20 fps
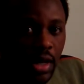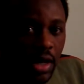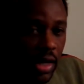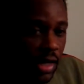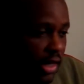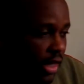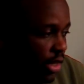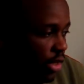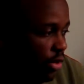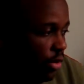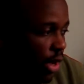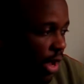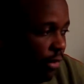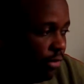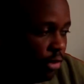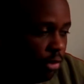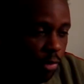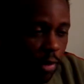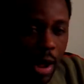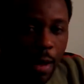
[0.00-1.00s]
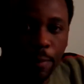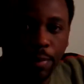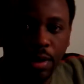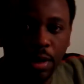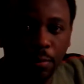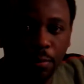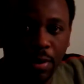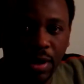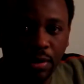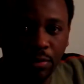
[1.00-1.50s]
and then you have to wrap it
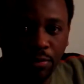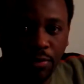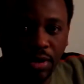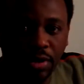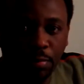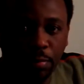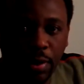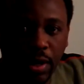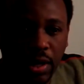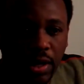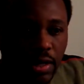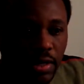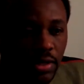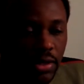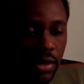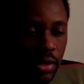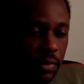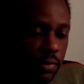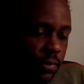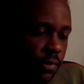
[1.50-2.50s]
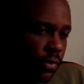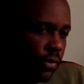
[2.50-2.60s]
up by the 5th page.